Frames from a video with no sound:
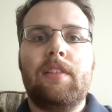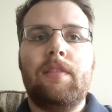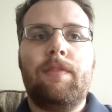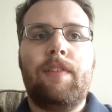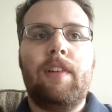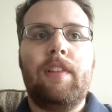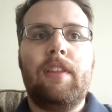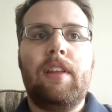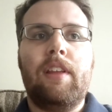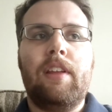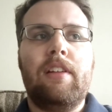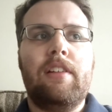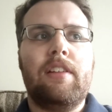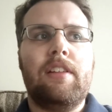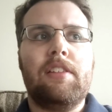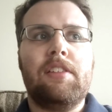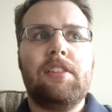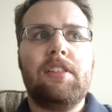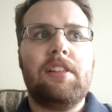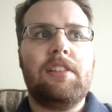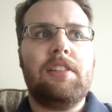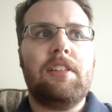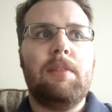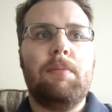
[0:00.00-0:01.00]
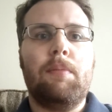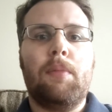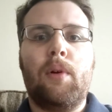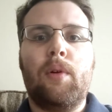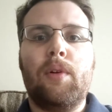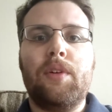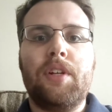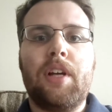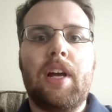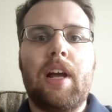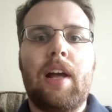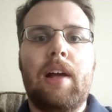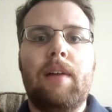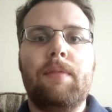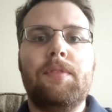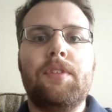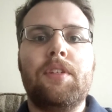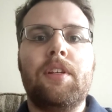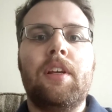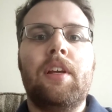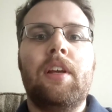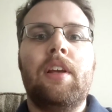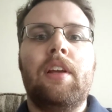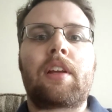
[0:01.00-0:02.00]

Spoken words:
50 to 60 more jobs